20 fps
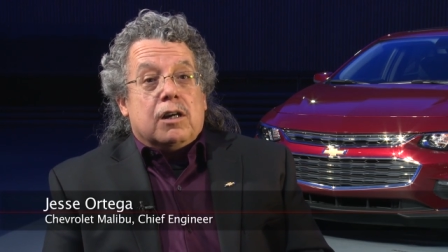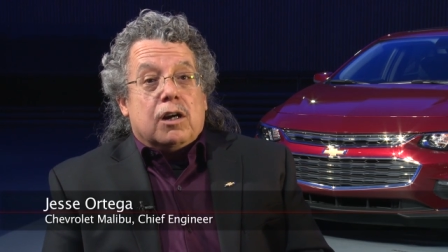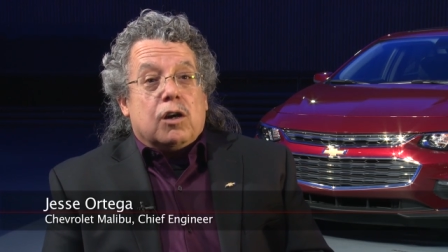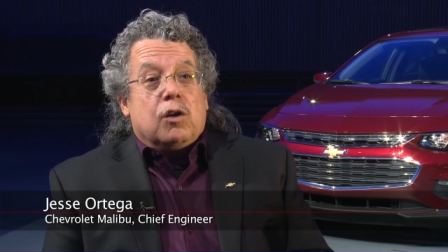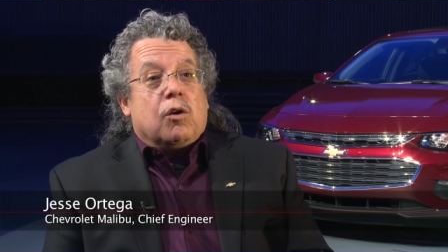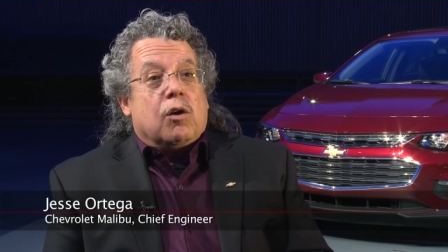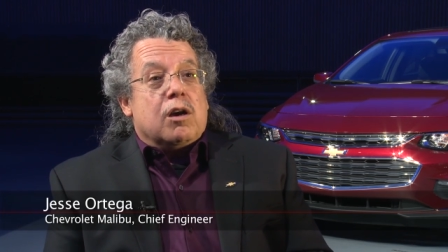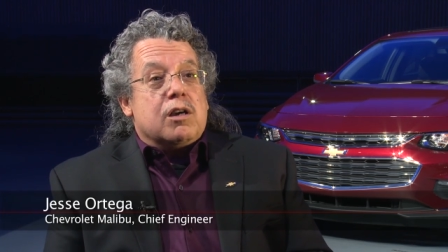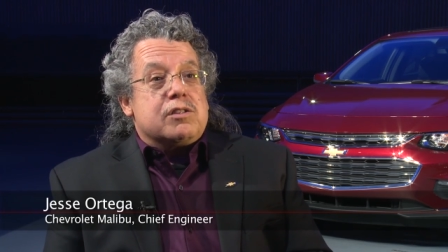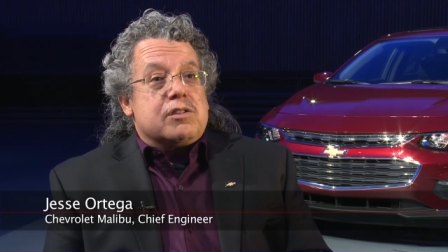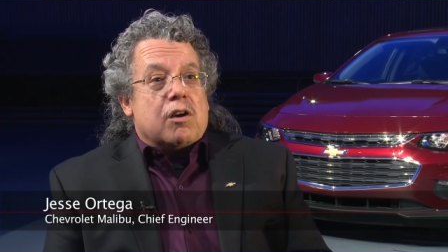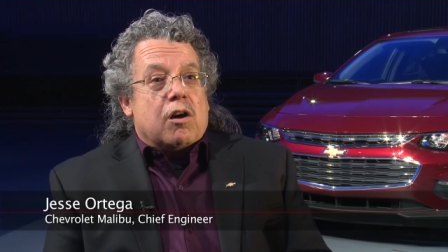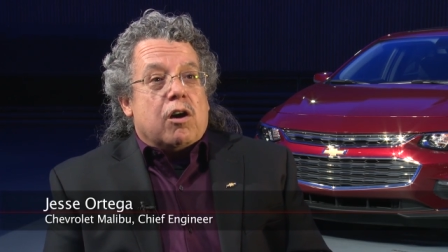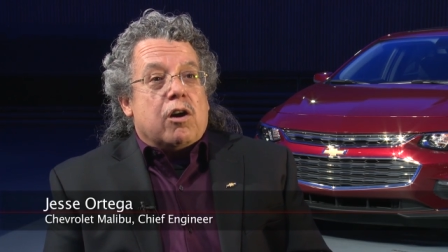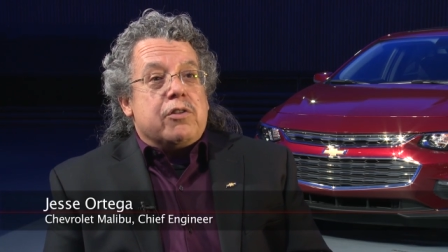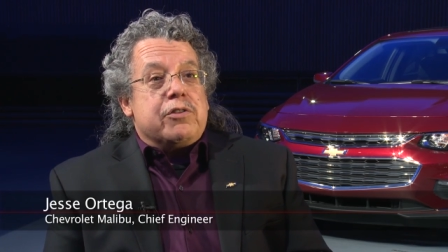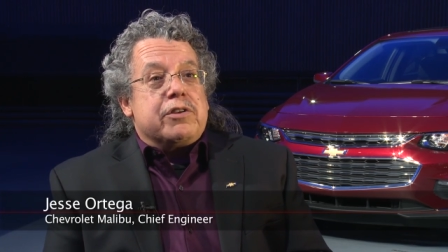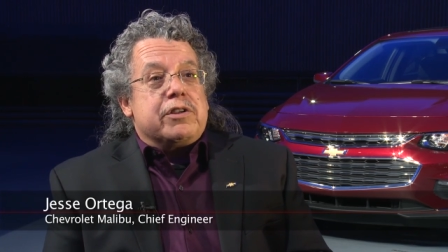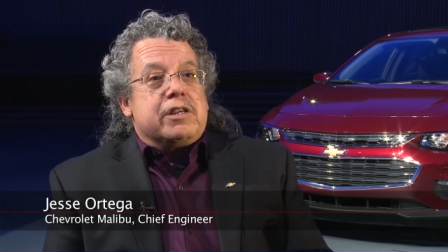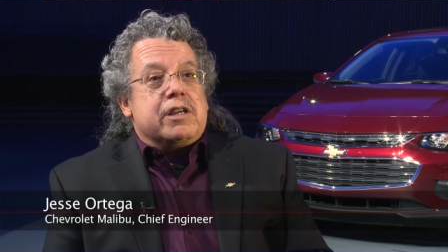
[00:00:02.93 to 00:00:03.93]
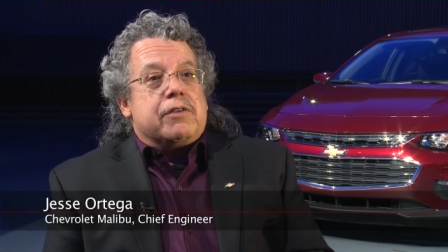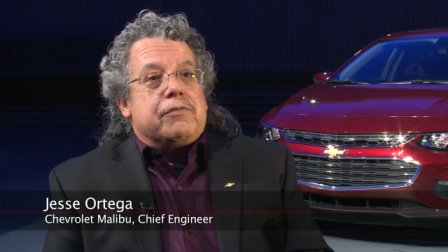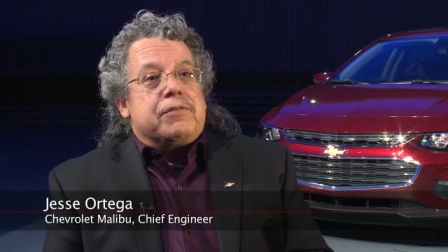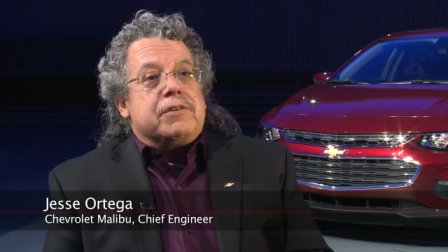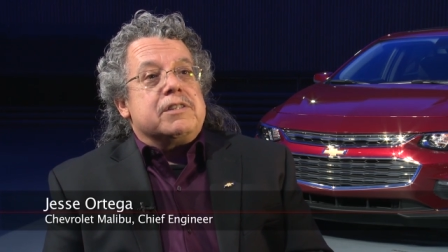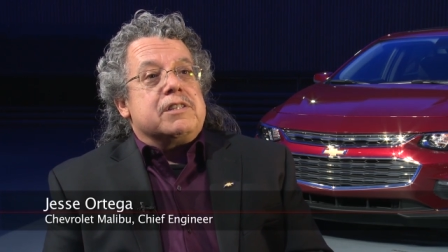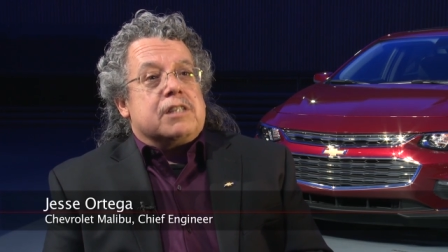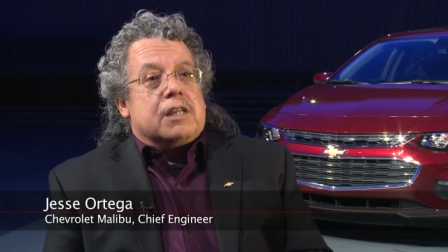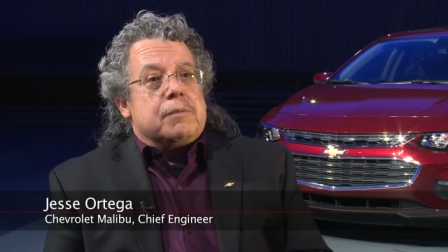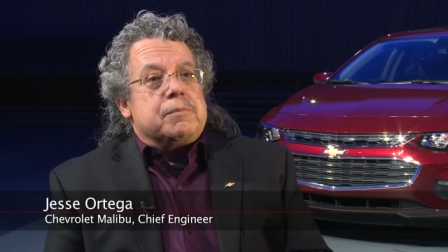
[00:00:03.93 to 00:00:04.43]
across all the
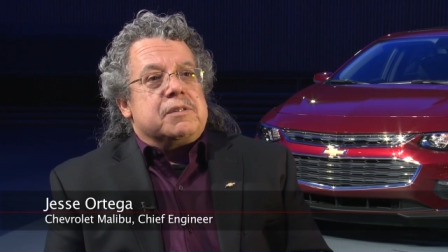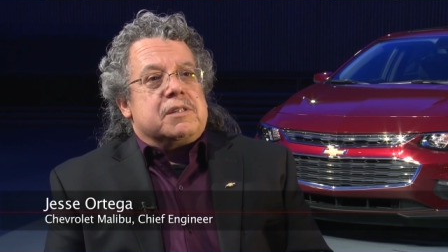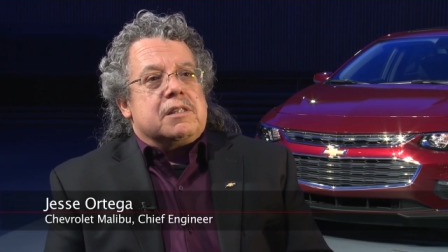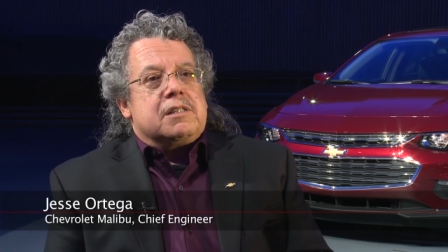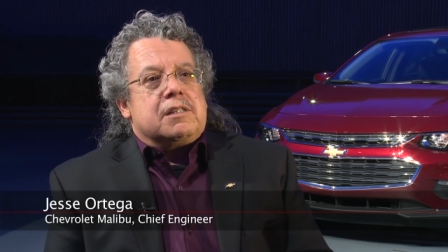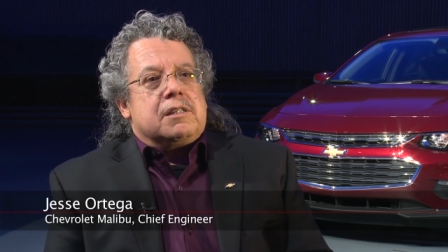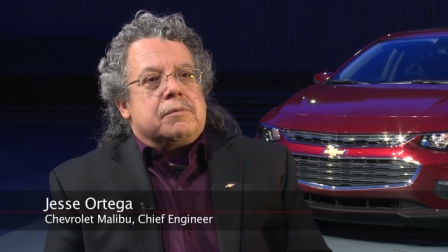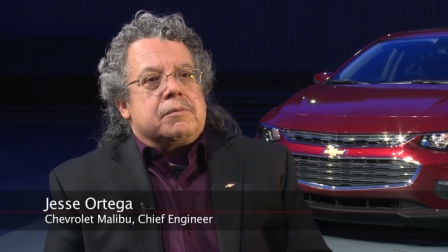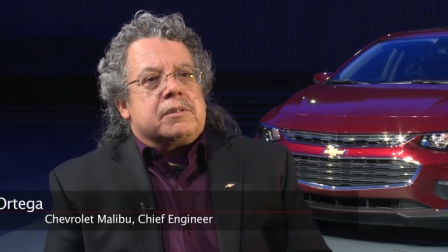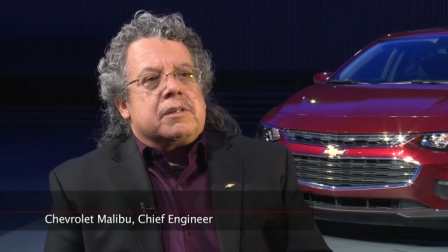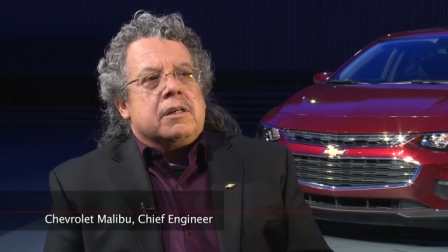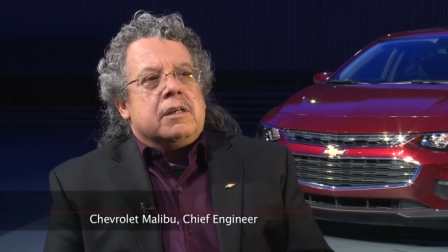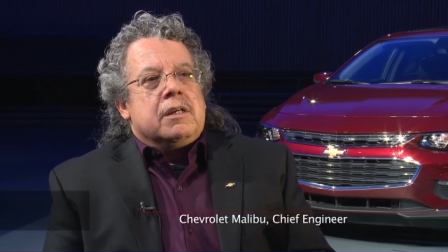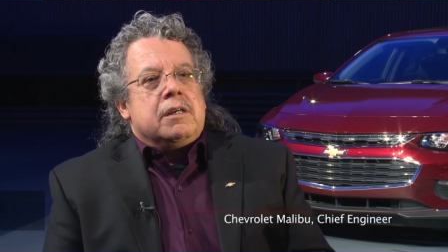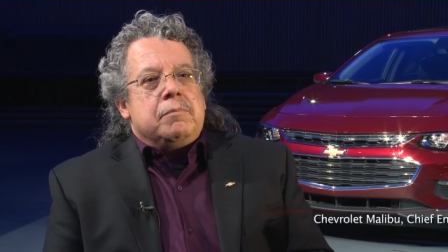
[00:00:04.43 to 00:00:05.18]
different subsystems.